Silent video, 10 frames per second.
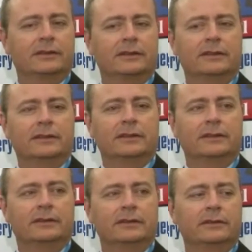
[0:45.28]

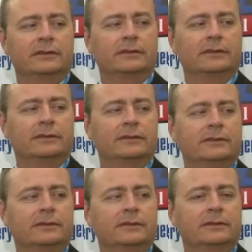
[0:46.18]

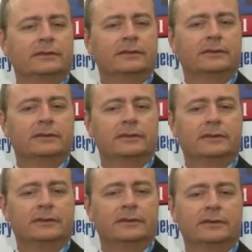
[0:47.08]

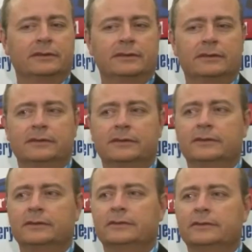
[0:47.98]

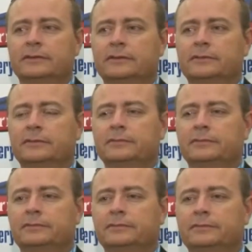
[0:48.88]

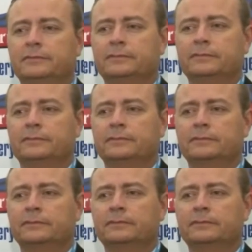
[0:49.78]
[no speech]